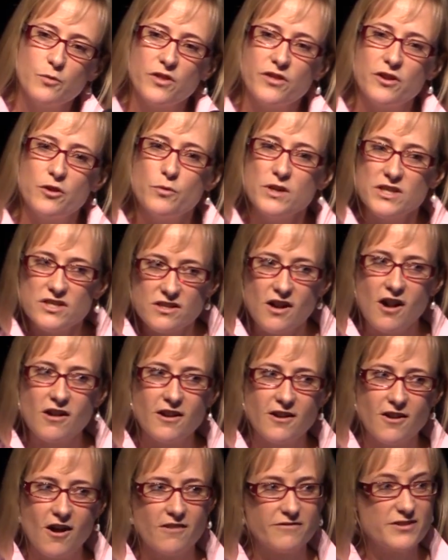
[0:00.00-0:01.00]
with you, we
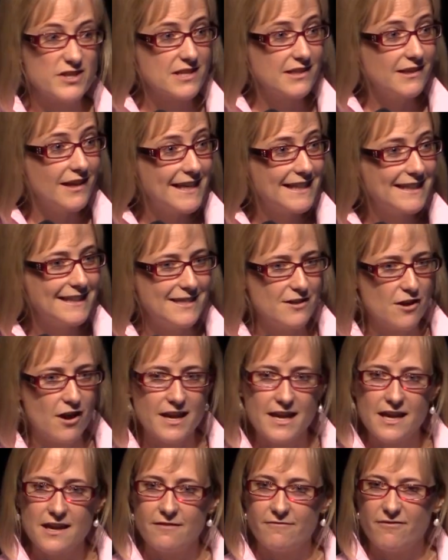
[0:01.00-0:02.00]
started off slightly
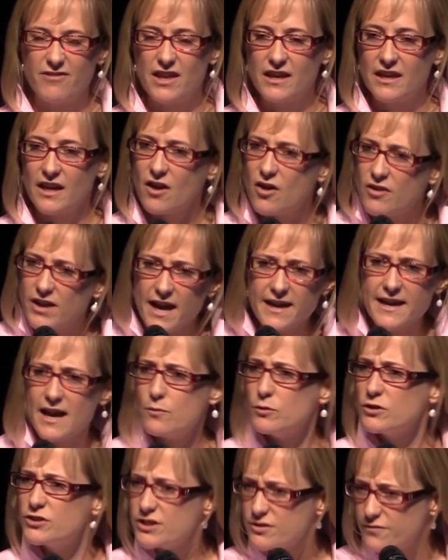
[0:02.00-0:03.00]
naive, thinking, oh yeah,
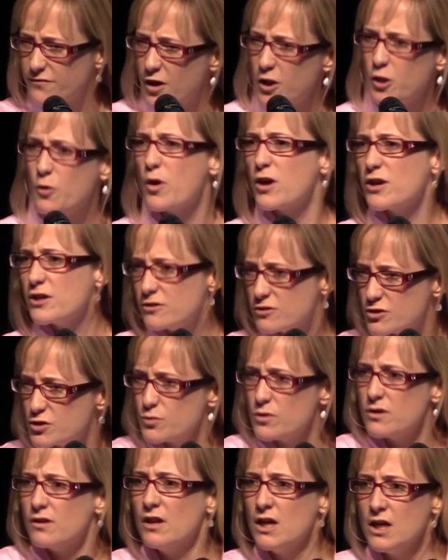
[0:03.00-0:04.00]
we'll just follow our
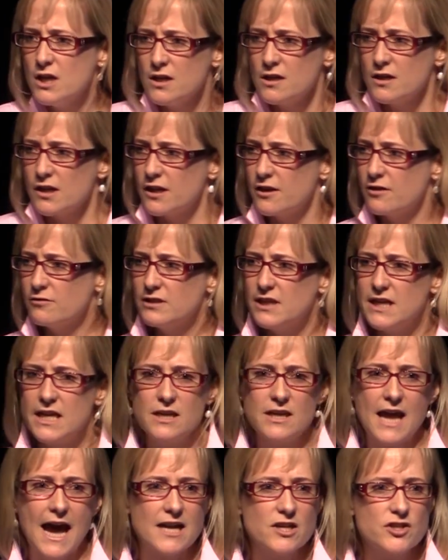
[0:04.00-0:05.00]
usual,
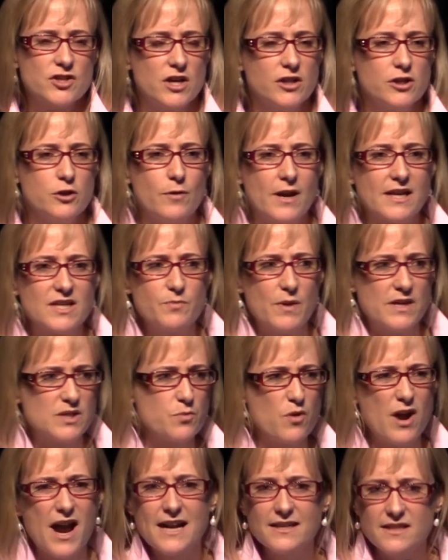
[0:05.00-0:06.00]
lean, agile UX
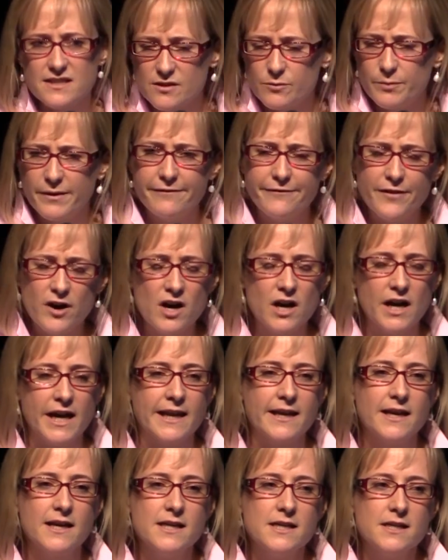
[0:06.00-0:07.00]
best practice, it'll be
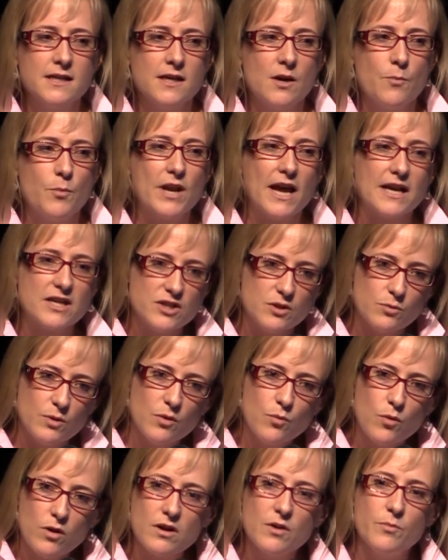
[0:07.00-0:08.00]
fine. But actually,
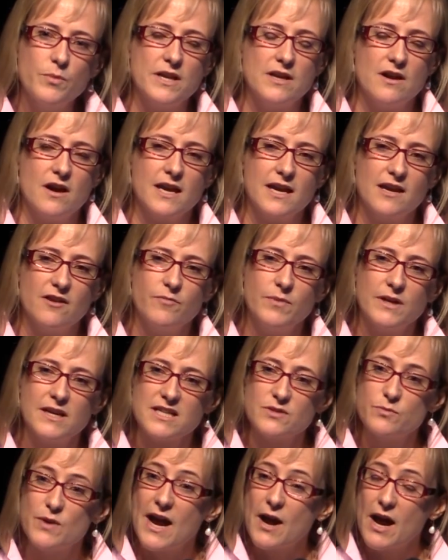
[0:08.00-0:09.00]
we were a bit naive
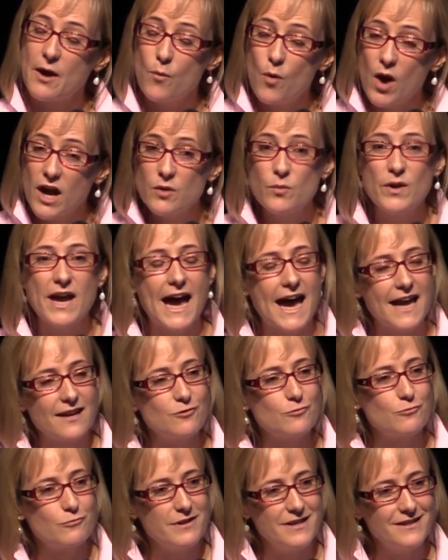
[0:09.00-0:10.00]
because we
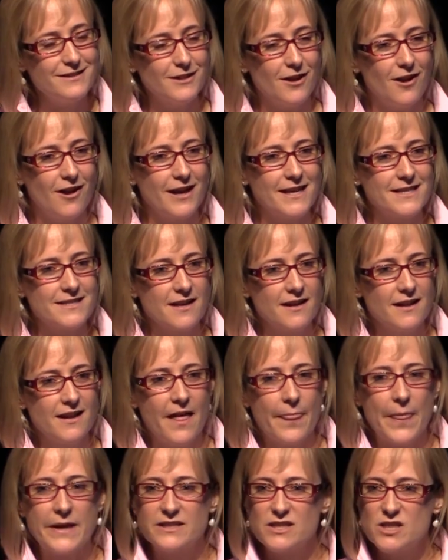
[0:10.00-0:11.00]
hadn't realized
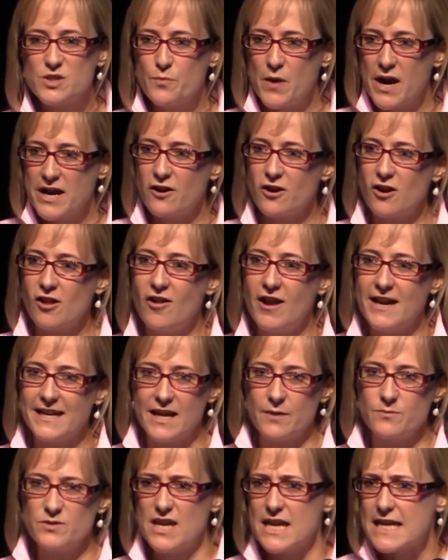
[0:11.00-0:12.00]
that despite our client
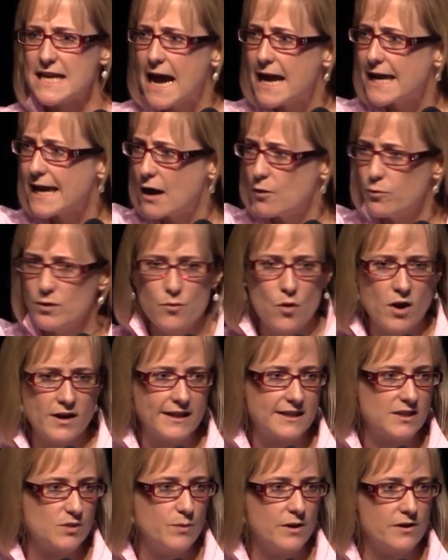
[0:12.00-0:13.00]
kept saying, yeah, we want
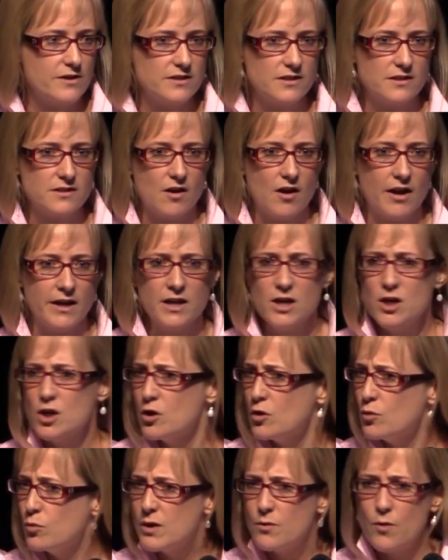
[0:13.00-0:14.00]
experience design.
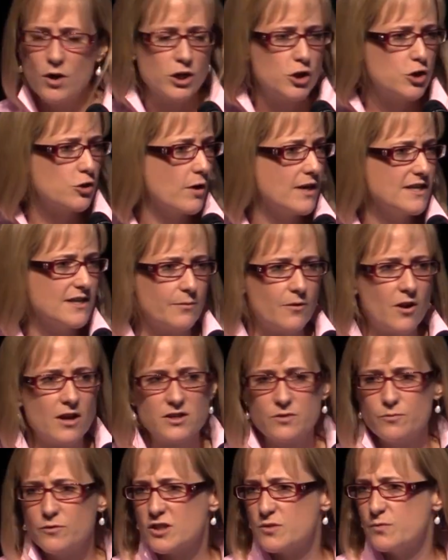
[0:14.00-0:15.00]
We want a joined-up
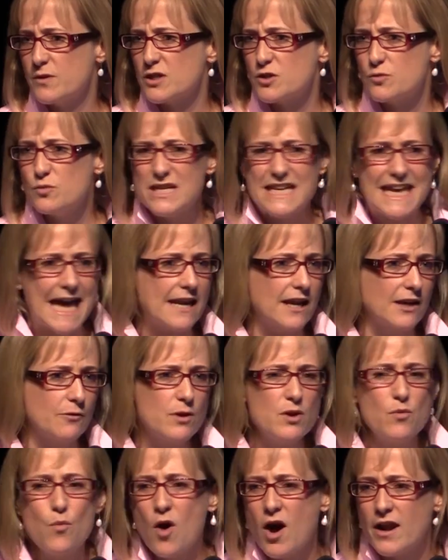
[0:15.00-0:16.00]
customer experience. We get it.
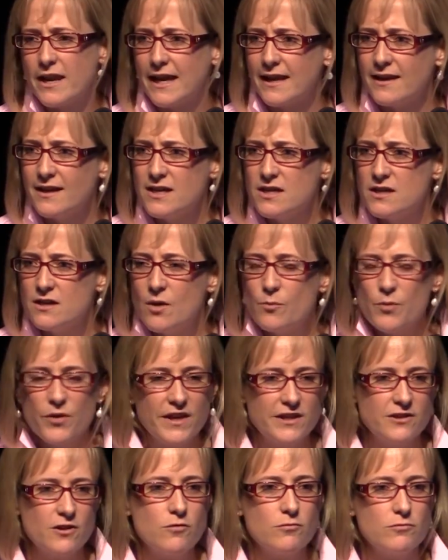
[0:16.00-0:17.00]
We want it. But
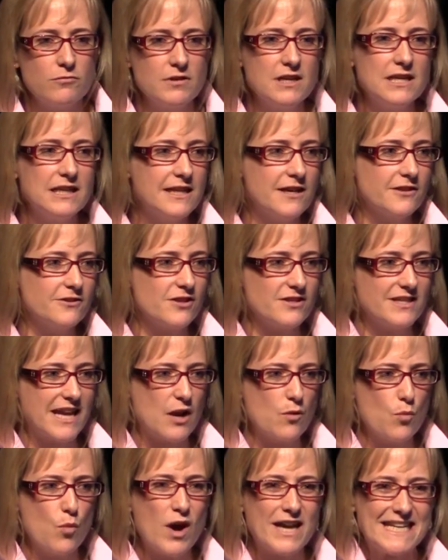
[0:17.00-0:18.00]
they don't really
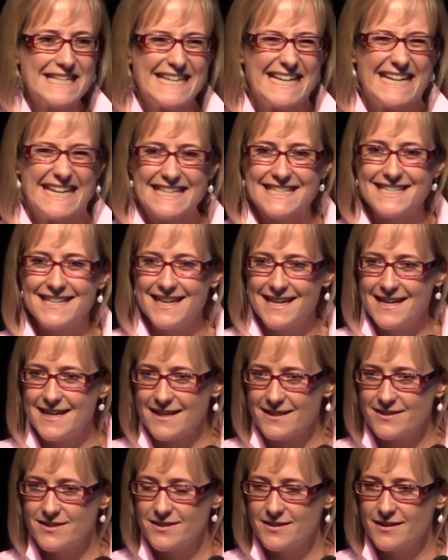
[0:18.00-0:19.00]
understand what it
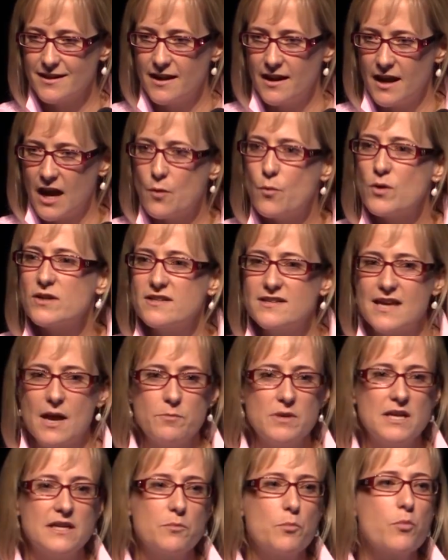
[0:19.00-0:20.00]
is and what does that
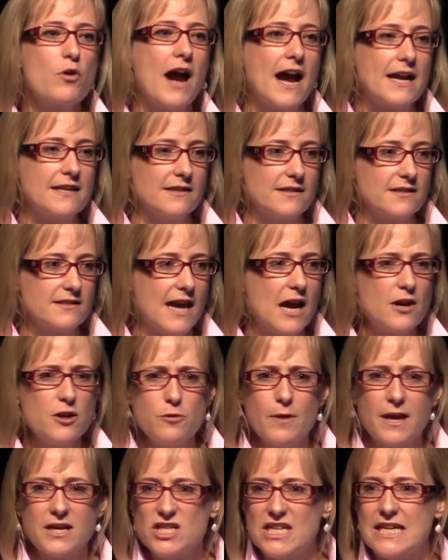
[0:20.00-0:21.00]
mean in practice. How do
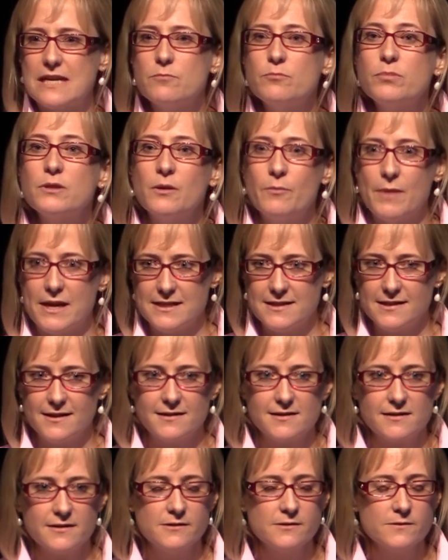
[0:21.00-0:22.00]
you actually implement
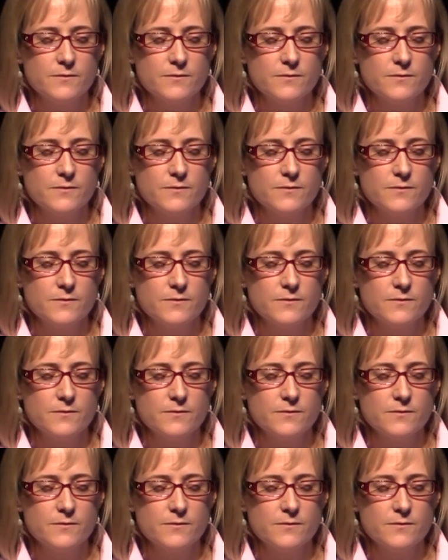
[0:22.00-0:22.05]
it?